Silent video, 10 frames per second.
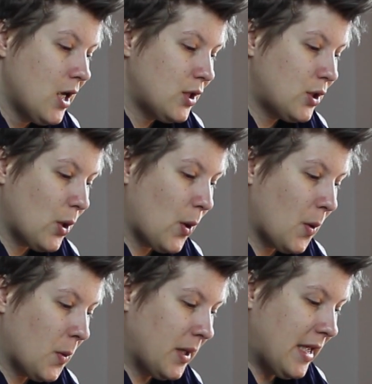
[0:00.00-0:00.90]

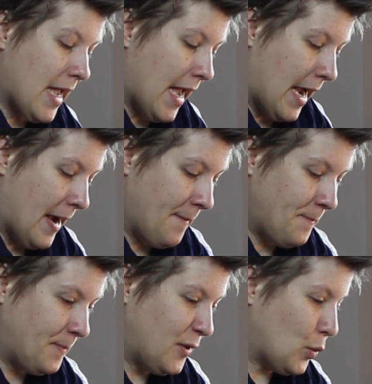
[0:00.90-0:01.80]
So yeah,
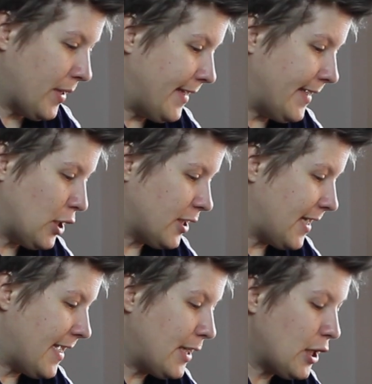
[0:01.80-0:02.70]
20 years
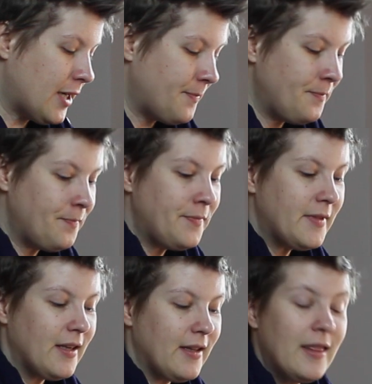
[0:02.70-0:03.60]
later.
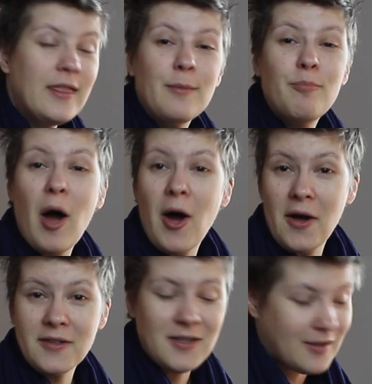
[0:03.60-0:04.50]
The
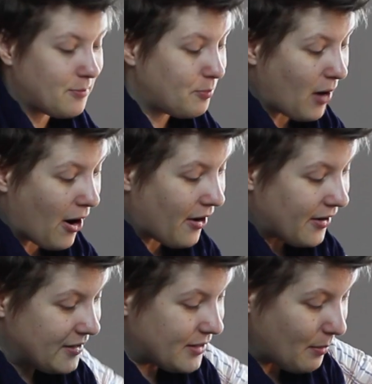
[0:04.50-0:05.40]
pots
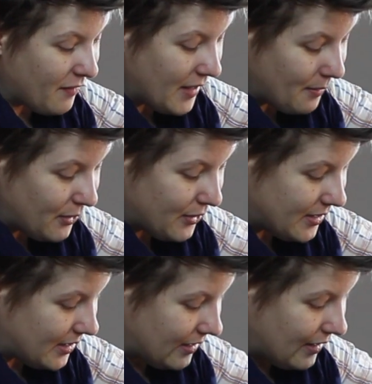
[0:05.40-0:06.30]
are, some of them you
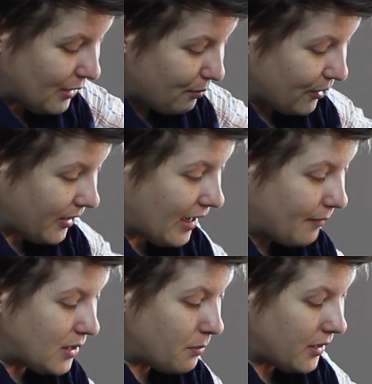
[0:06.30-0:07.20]
can see they're pretty
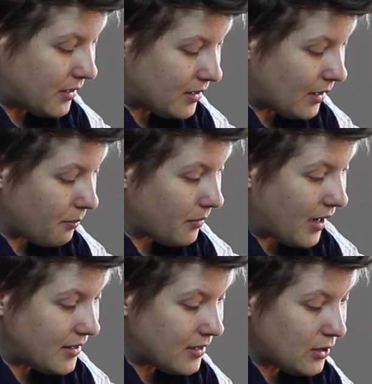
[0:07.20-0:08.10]
empty, but some
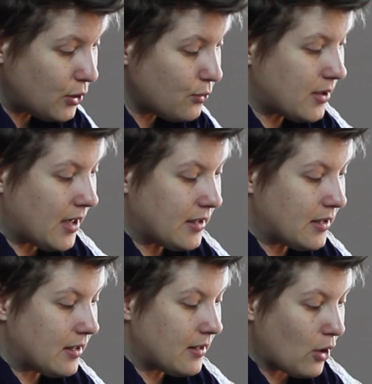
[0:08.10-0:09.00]
I didn't use yet.